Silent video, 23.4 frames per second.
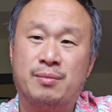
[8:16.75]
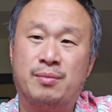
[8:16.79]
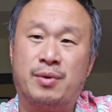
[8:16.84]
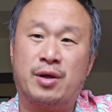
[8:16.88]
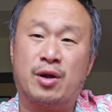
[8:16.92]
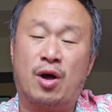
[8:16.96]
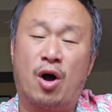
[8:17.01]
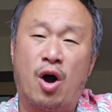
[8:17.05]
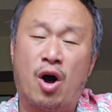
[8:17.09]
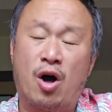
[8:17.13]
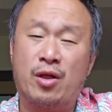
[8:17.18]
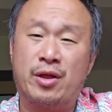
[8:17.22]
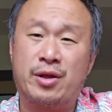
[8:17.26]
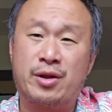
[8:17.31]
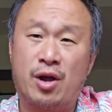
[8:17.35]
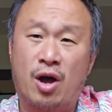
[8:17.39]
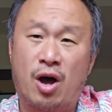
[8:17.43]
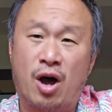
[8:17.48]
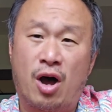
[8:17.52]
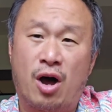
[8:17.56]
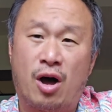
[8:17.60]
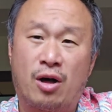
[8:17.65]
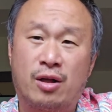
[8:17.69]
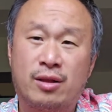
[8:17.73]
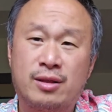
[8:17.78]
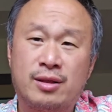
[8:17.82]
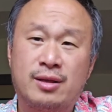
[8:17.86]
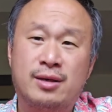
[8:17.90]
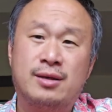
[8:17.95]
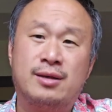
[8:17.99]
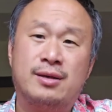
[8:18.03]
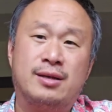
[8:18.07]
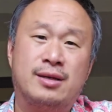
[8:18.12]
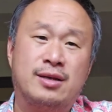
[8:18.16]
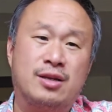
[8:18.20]
But all in all,
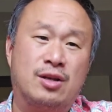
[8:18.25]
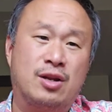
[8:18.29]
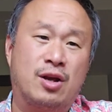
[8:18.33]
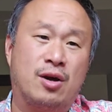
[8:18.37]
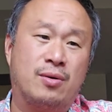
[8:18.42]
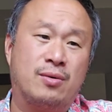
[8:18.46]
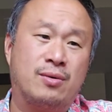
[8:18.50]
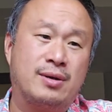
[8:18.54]
you